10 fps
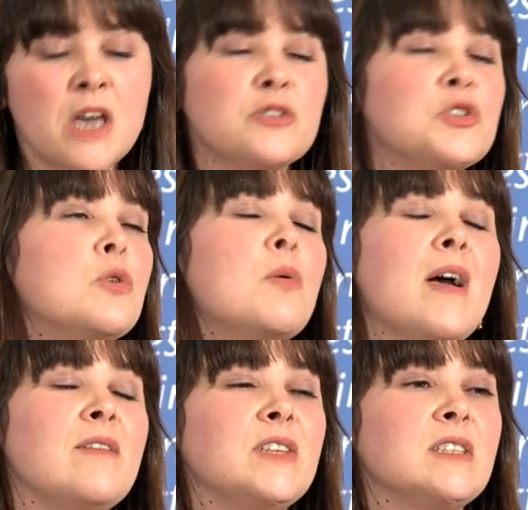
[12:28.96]
There's no
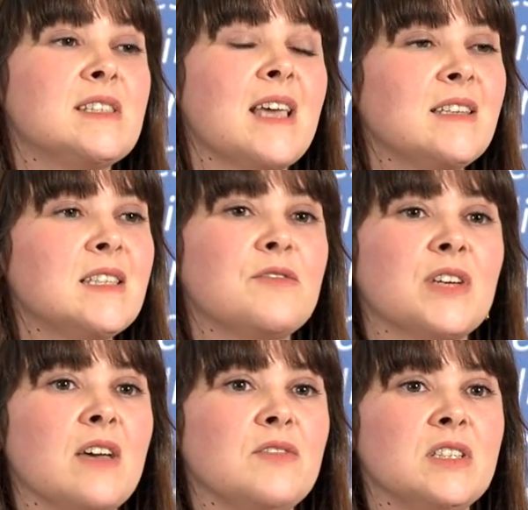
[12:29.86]
evidence,
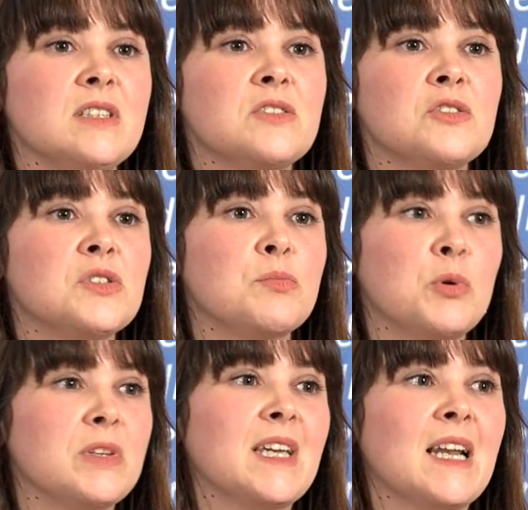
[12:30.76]
scientific evidence to
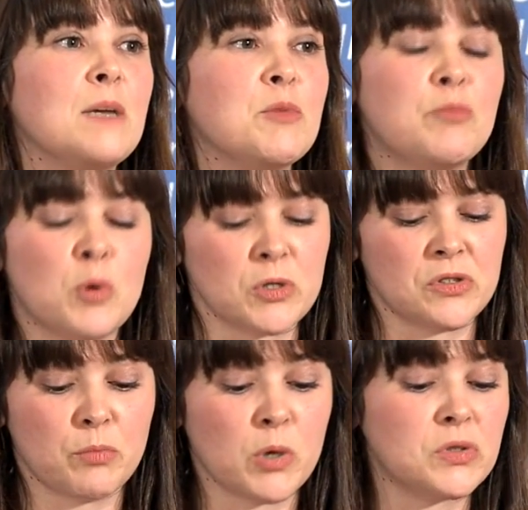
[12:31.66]
support the claim of
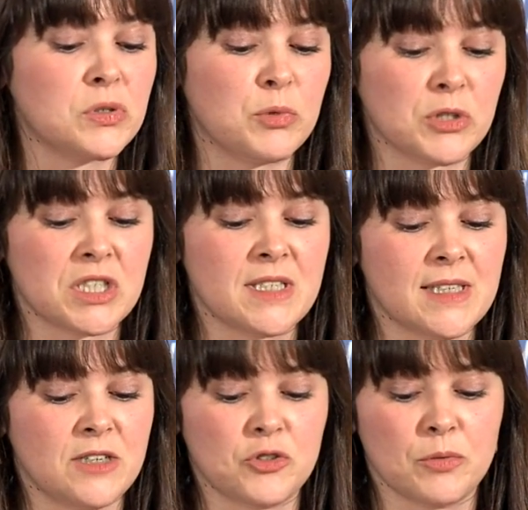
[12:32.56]
post abortion
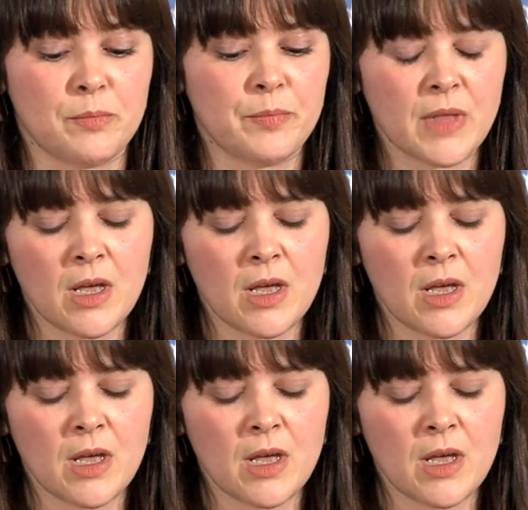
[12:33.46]
syndrome.